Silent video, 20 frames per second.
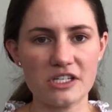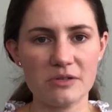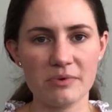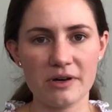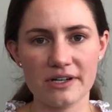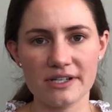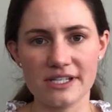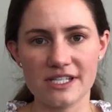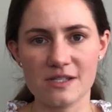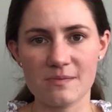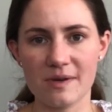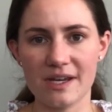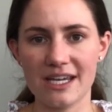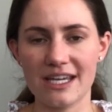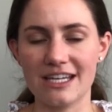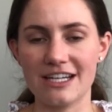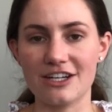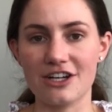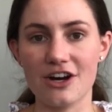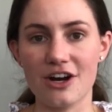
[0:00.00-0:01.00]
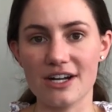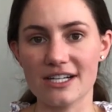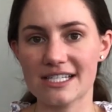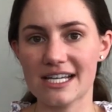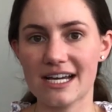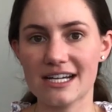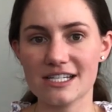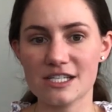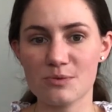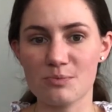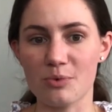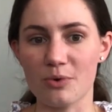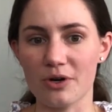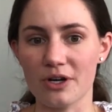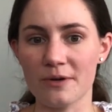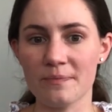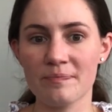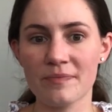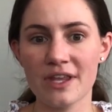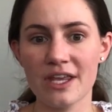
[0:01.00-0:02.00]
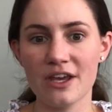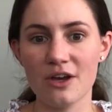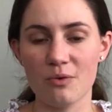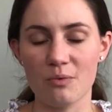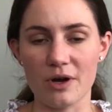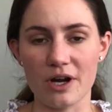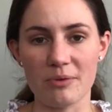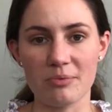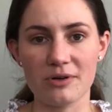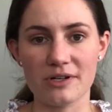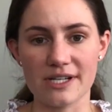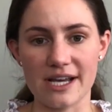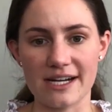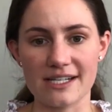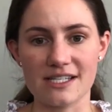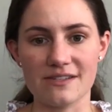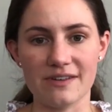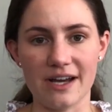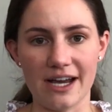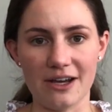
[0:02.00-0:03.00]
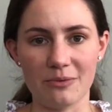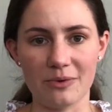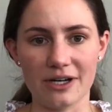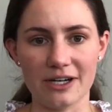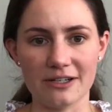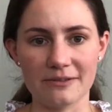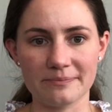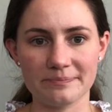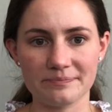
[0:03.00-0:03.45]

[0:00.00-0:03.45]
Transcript: participate in a contact sport, wear protective eyewear.